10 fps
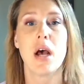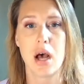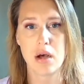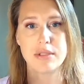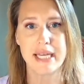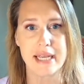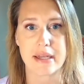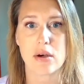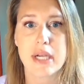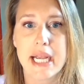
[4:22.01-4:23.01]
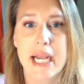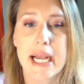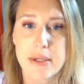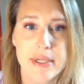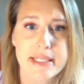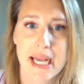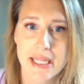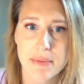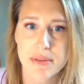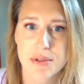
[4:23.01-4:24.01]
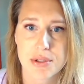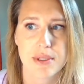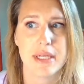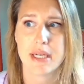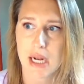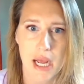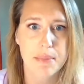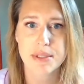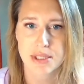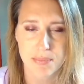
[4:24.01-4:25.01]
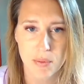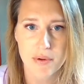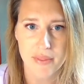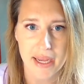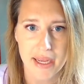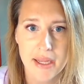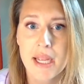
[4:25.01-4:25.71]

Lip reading: oh dang, okay, I know exactly what they're doing and I would support that.